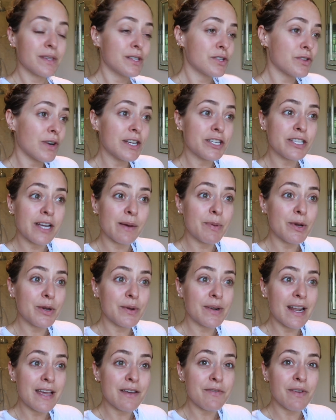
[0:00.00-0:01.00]
Dry shampoo
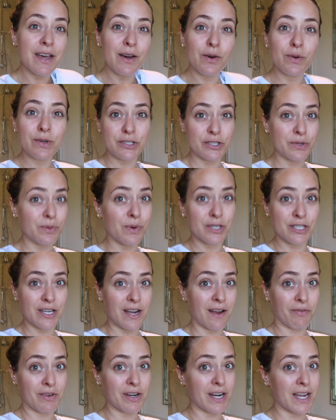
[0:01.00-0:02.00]
and leave it, or do you wash
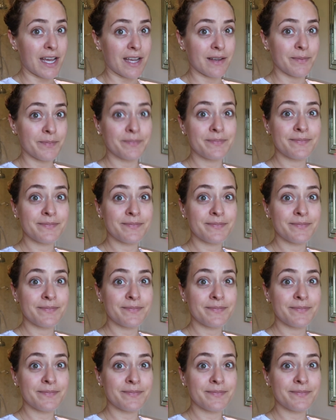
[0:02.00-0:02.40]
it every day?